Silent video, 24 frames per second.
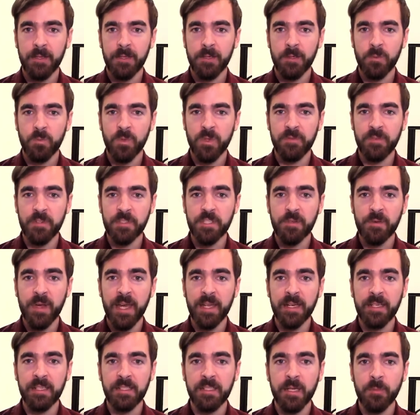We've also
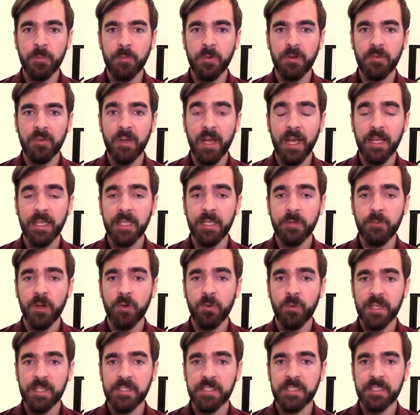added a number of highly
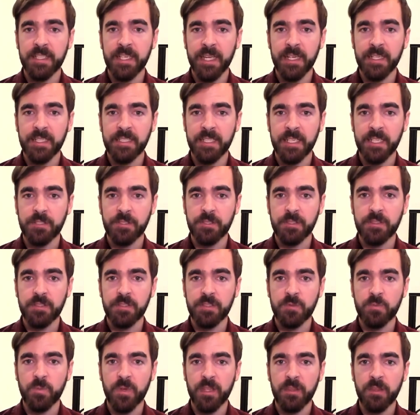requested
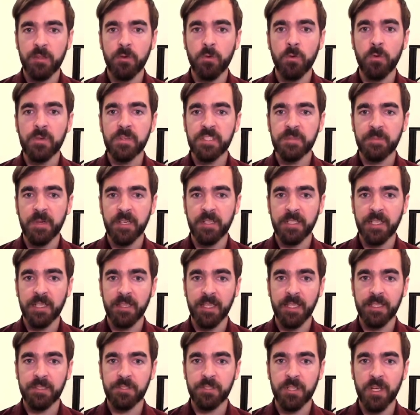annotations with corresponding
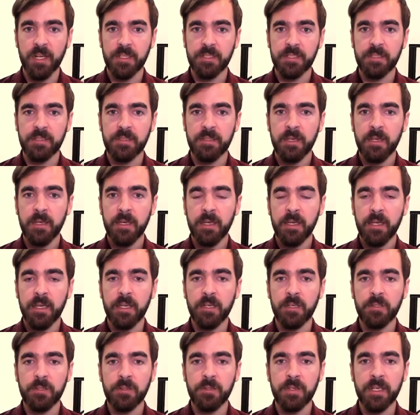lint checks,
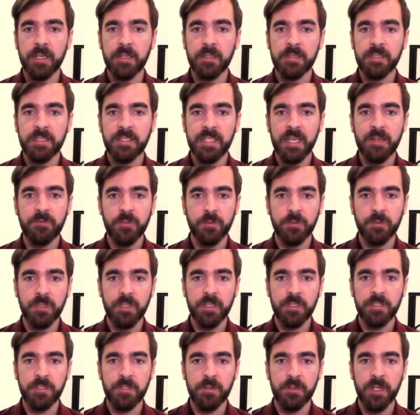including several
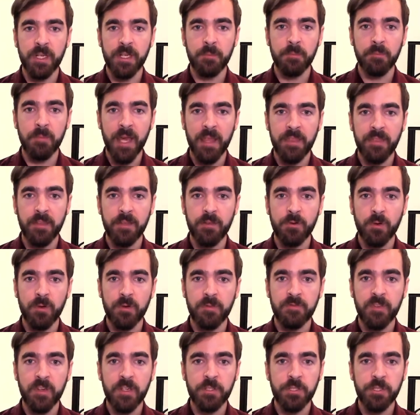concerning method
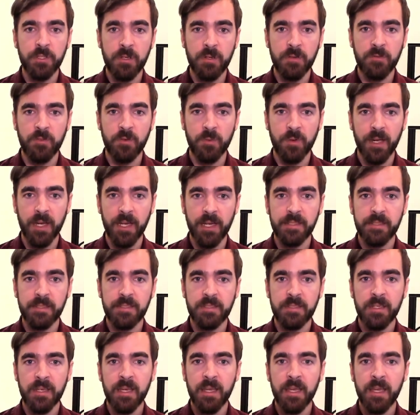or function
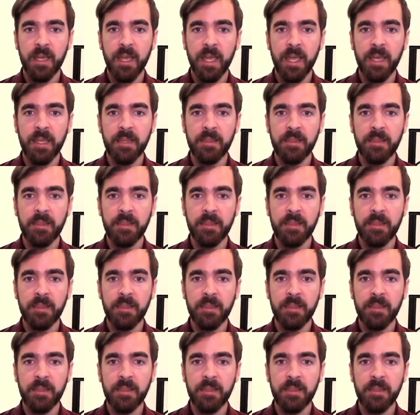overrides, and